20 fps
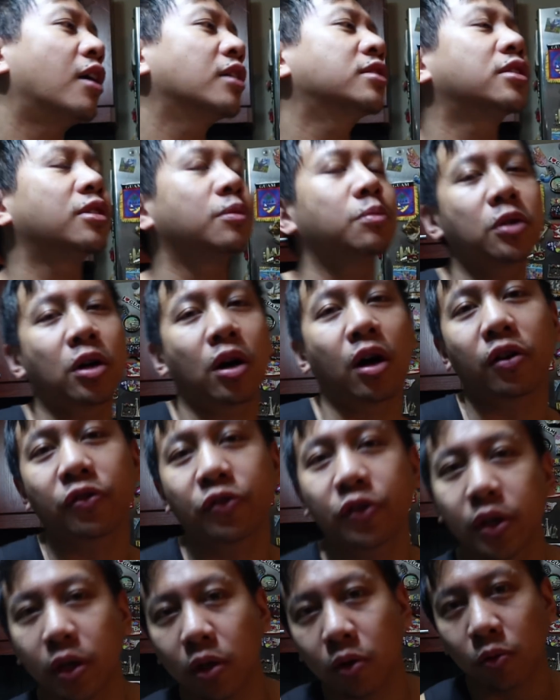awesome
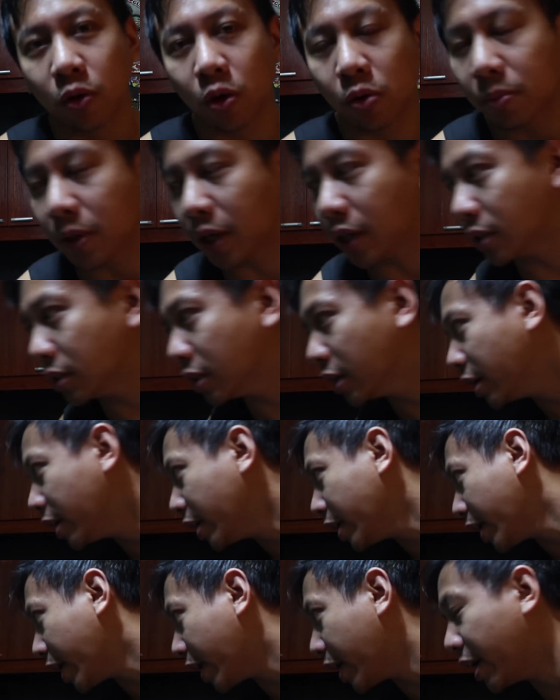coffee aroma,
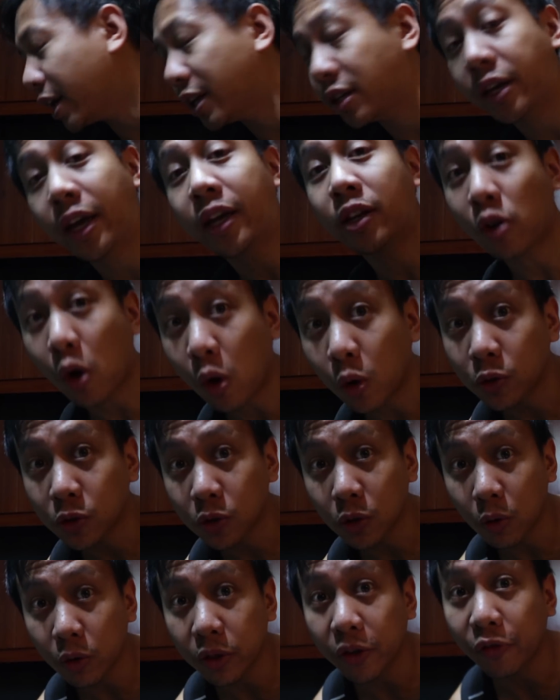and
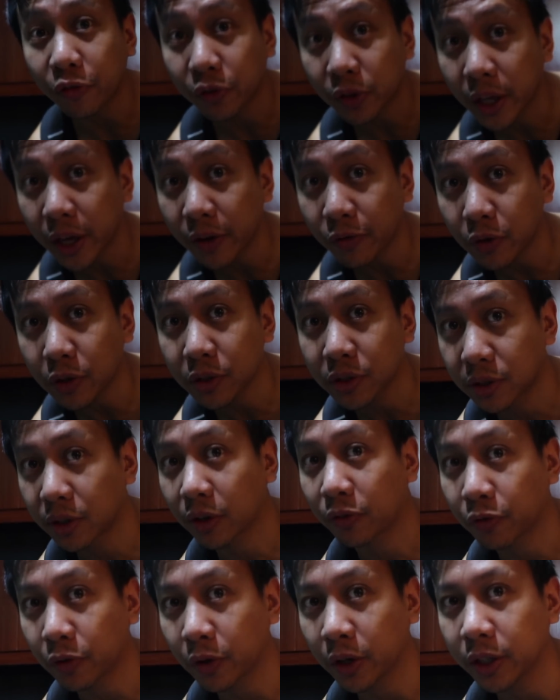also the flavor's
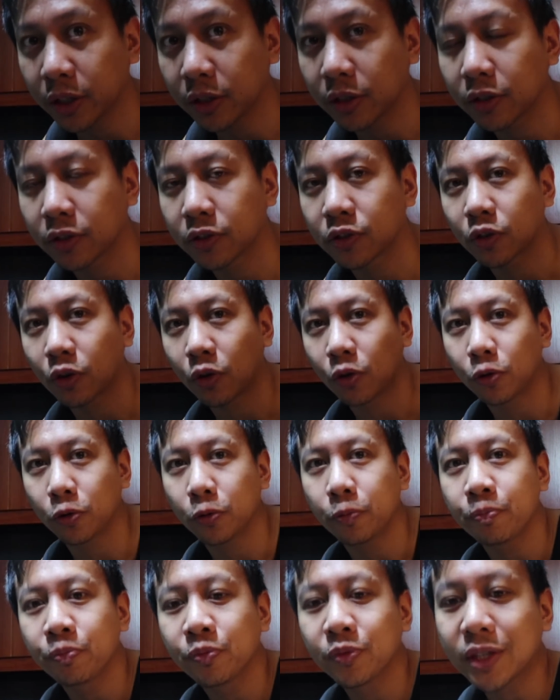different.
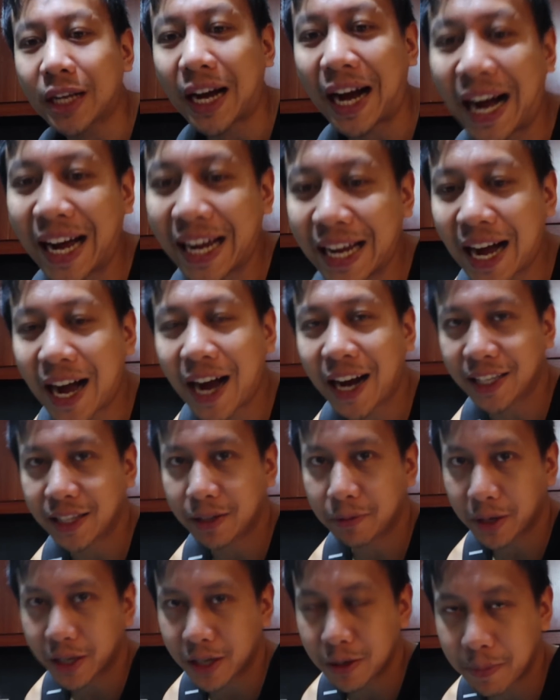So I
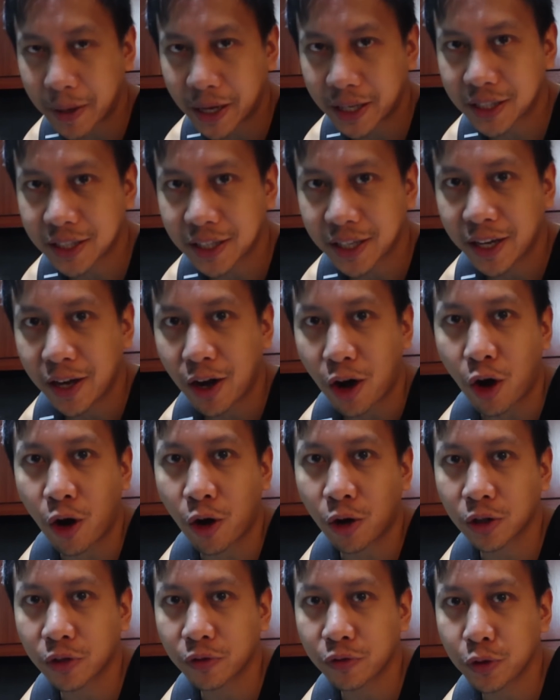highly recommend
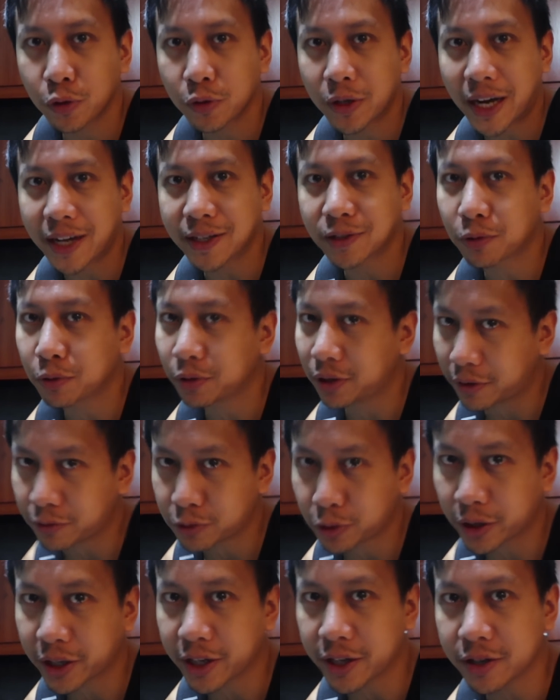all of you guys who
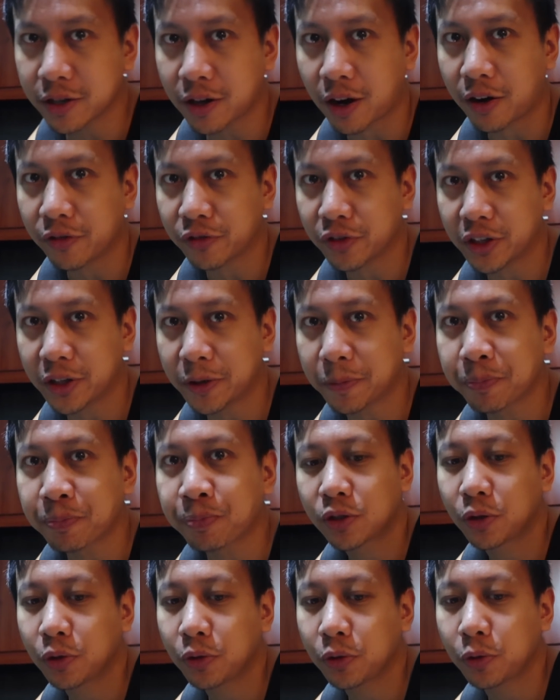love drinking coffee
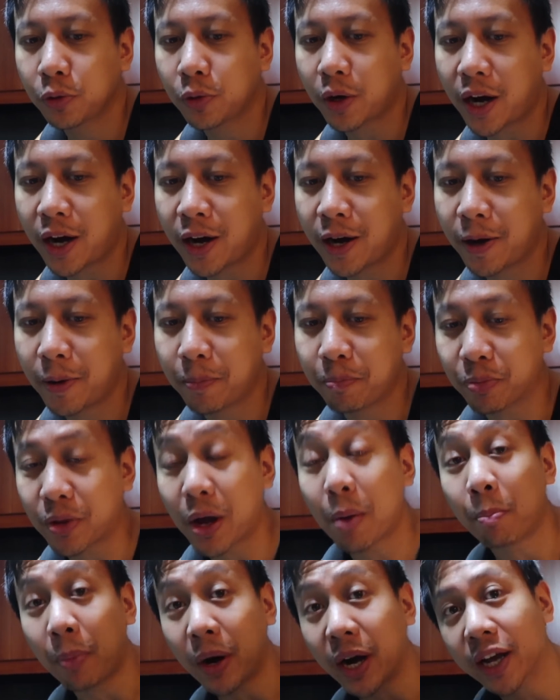to
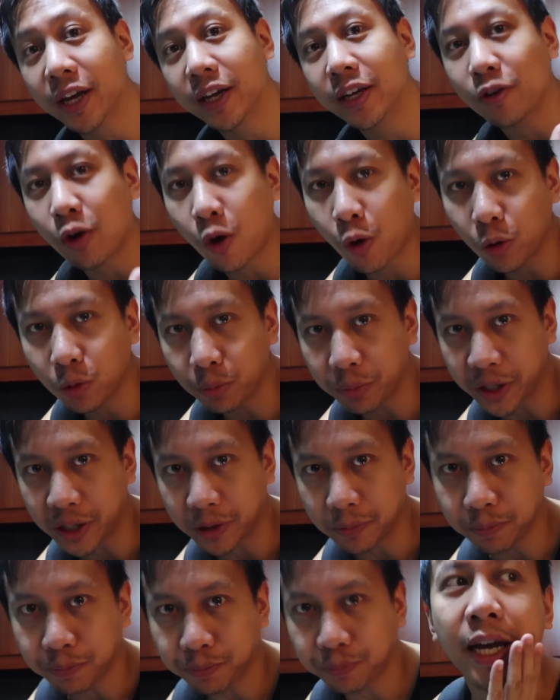buy whole
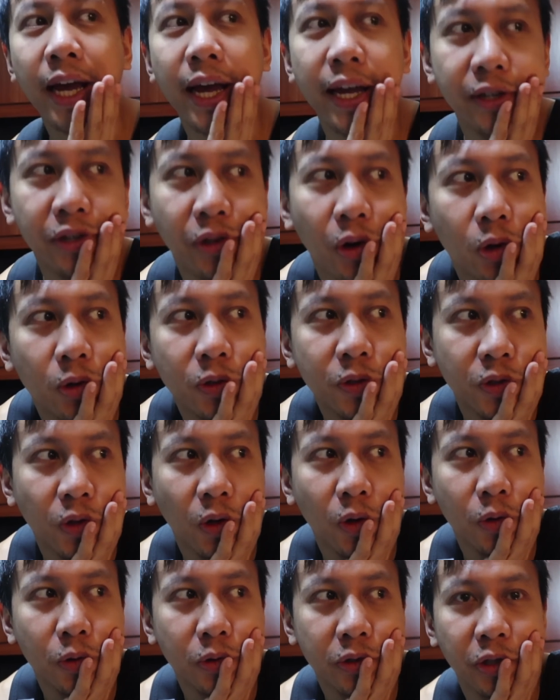bean, and
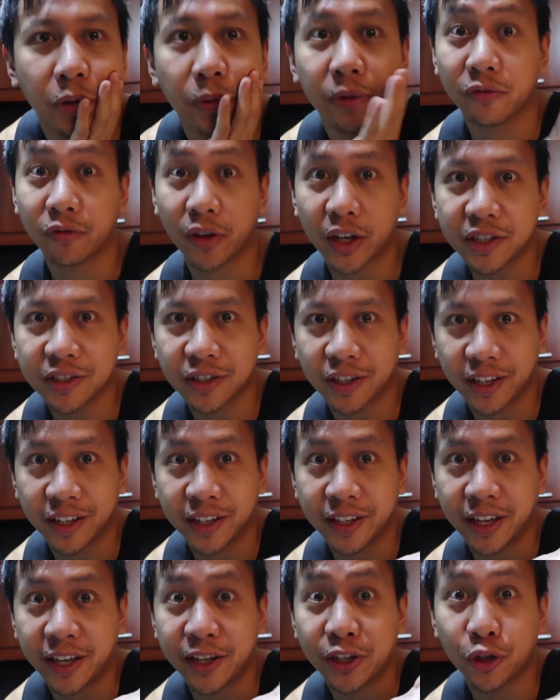also to invest
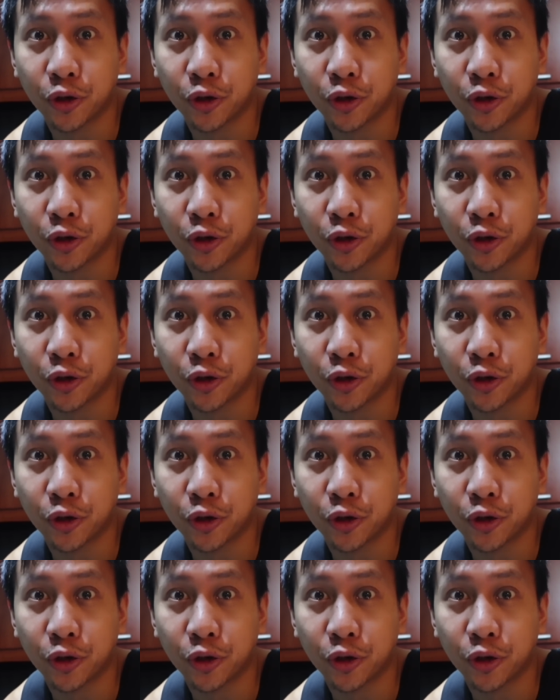in a